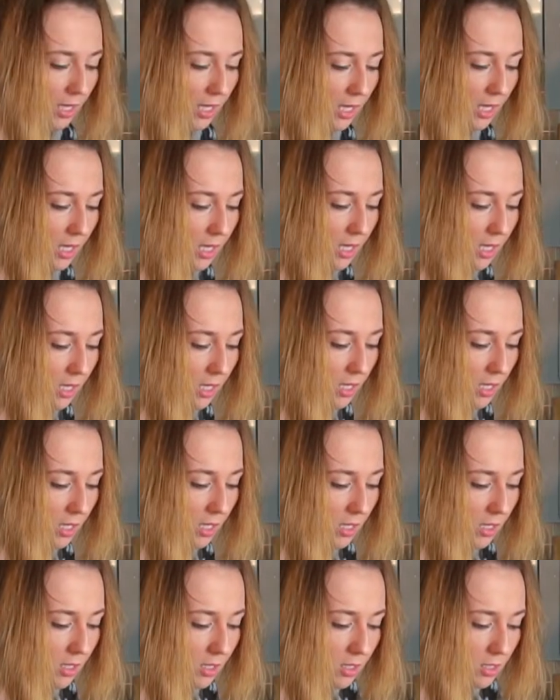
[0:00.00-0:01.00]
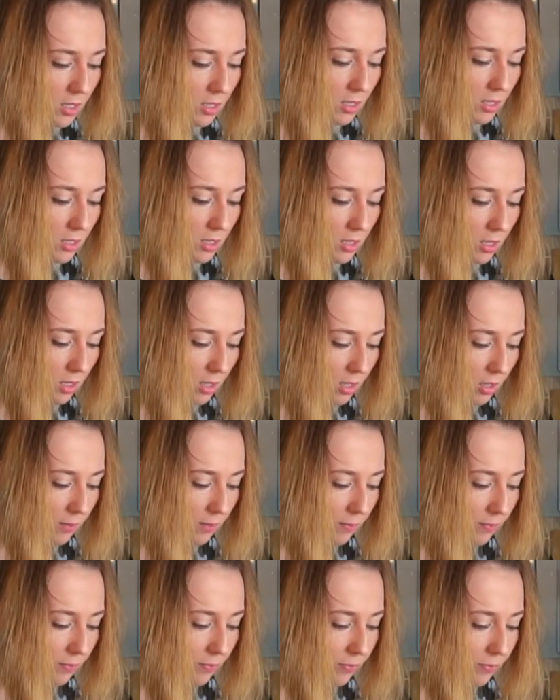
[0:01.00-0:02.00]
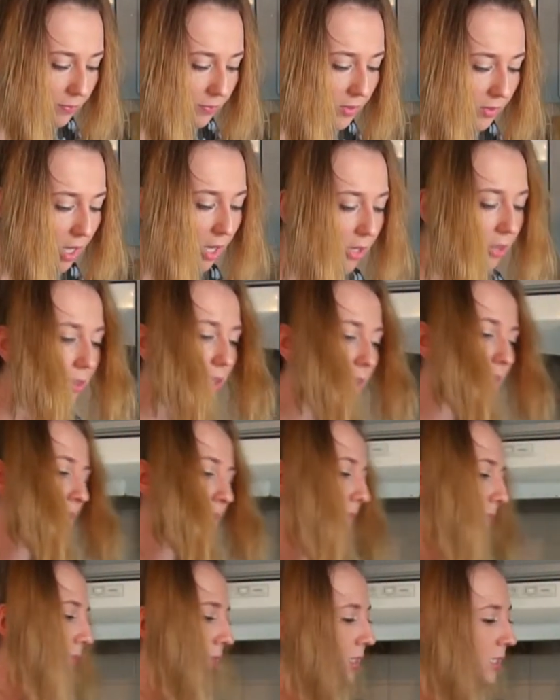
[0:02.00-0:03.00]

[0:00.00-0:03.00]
It is 1/3 of a